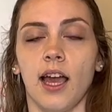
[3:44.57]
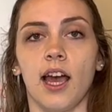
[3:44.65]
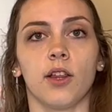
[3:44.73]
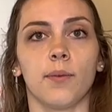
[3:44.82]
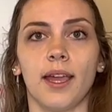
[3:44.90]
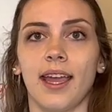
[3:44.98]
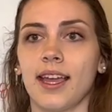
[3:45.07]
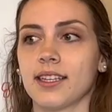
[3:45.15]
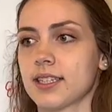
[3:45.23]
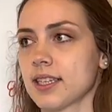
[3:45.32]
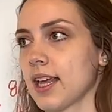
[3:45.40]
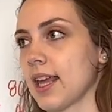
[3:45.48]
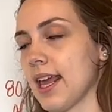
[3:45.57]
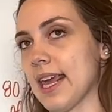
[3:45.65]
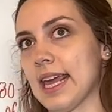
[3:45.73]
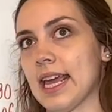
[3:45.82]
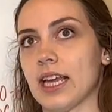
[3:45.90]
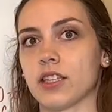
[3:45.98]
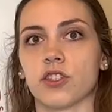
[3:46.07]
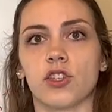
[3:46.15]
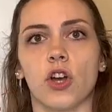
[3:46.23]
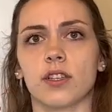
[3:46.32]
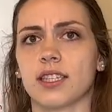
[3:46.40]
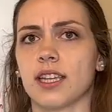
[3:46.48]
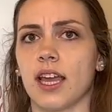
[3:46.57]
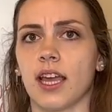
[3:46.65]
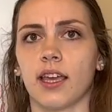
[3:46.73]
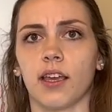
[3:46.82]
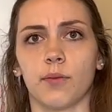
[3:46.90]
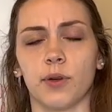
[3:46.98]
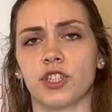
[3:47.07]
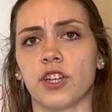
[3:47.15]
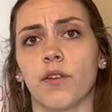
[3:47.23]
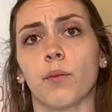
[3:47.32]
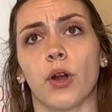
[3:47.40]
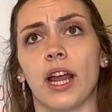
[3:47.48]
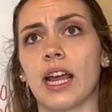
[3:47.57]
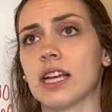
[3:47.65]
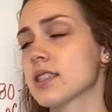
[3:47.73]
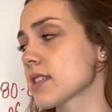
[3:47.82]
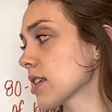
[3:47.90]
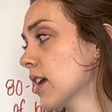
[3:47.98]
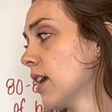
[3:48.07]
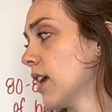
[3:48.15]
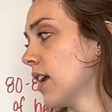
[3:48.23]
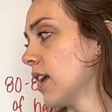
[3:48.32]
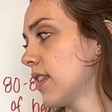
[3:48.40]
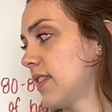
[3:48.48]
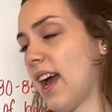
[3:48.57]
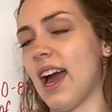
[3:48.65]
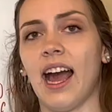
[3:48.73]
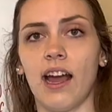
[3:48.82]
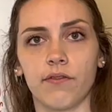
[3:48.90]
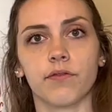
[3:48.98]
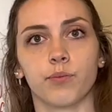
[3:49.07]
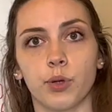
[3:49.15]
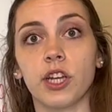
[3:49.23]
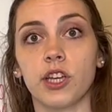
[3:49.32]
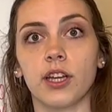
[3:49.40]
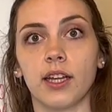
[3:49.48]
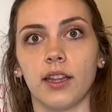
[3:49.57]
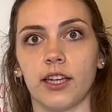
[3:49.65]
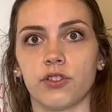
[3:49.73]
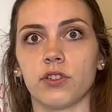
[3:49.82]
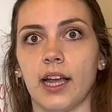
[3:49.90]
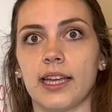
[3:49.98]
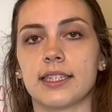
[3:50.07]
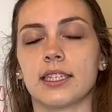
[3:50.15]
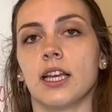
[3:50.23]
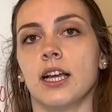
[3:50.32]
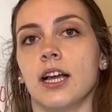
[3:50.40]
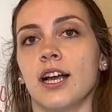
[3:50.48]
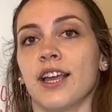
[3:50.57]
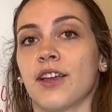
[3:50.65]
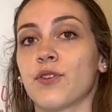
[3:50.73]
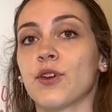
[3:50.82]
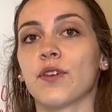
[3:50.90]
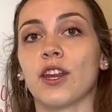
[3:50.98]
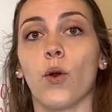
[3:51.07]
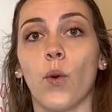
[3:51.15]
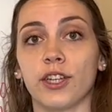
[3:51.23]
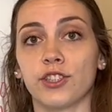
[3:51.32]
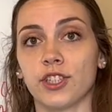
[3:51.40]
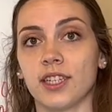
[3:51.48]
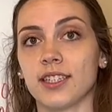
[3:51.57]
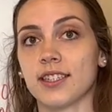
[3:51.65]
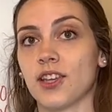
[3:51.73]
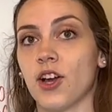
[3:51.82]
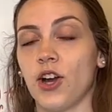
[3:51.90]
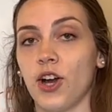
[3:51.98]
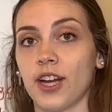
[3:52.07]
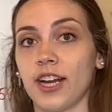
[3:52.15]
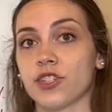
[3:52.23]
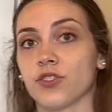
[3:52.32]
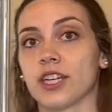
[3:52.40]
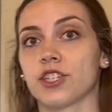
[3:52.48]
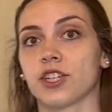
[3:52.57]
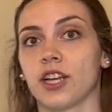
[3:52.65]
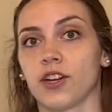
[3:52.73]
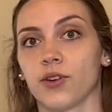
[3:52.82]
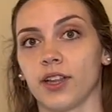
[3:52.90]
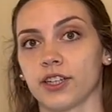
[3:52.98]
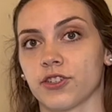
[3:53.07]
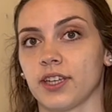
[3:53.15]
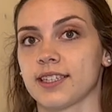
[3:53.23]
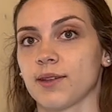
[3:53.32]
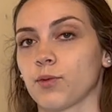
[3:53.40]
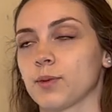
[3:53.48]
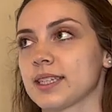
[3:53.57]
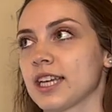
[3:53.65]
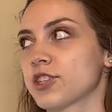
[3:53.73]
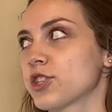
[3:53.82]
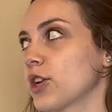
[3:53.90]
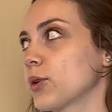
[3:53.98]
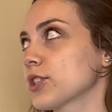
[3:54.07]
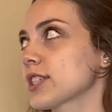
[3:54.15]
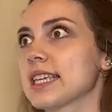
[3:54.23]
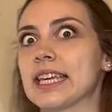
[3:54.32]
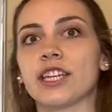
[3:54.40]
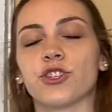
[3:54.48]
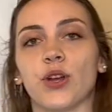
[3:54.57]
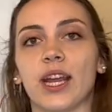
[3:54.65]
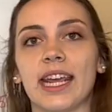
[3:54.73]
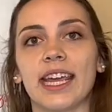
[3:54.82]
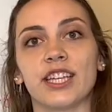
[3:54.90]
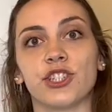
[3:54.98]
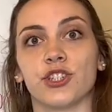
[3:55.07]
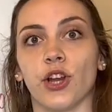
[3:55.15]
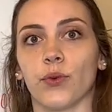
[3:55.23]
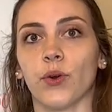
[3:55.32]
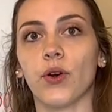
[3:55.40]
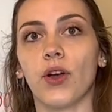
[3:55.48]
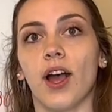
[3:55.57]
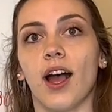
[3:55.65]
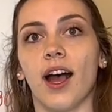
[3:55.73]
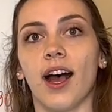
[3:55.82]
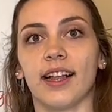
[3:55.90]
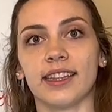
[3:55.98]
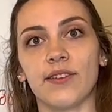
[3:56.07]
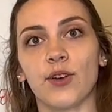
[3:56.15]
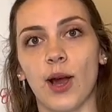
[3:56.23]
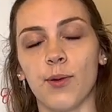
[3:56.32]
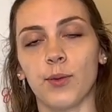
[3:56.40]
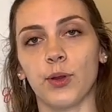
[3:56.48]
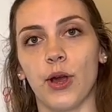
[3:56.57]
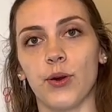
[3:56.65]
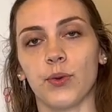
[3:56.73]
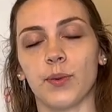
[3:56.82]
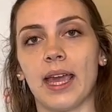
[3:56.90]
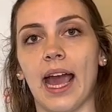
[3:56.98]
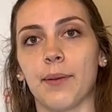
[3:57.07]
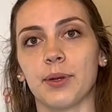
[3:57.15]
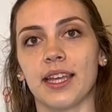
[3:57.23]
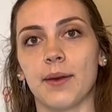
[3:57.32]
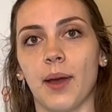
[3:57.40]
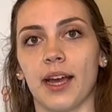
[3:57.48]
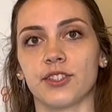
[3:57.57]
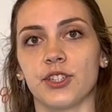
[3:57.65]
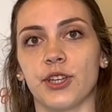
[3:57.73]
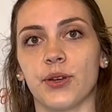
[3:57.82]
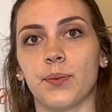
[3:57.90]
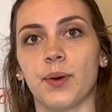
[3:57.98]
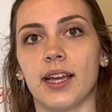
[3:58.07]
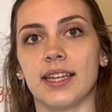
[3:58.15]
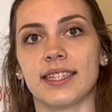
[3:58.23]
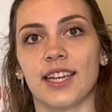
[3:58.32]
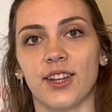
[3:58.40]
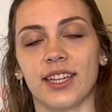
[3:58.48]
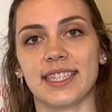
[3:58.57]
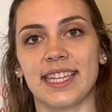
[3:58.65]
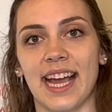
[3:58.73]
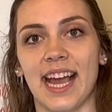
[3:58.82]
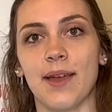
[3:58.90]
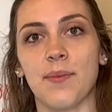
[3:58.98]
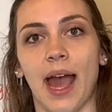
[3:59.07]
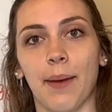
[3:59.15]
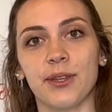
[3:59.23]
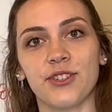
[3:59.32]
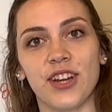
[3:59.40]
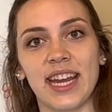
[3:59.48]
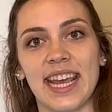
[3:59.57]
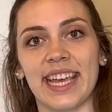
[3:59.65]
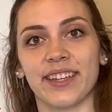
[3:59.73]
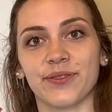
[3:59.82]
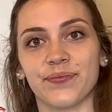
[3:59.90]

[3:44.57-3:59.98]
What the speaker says: Element and Salt Stick, a bunch of different brands that have pretty good electrolytes. If you have any questions on hydration or electrolyte supplementation or just heat training in general, leave a comment below. We'll be happy to get back to you. But until next time, happy training.